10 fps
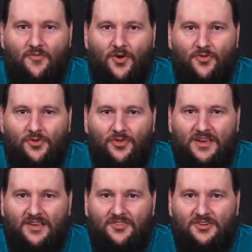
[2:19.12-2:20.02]
Follow the
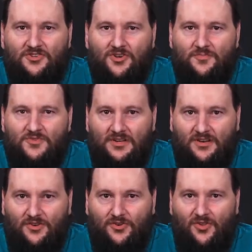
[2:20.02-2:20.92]
link in the
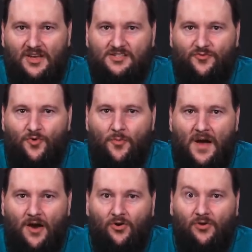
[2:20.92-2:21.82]
description and utilize the full
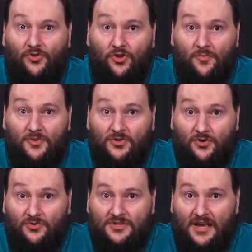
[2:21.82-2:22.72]
power of Human
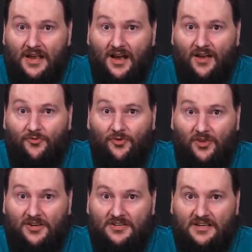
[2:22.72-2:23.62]
Circles AI for
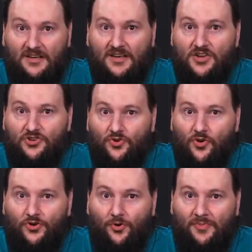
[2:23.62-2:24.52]
LinkedIn to
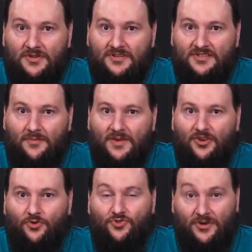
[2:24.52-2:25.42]
grow your business and
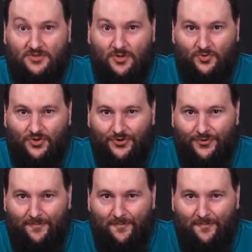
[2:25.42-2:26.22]
make your dreams come true.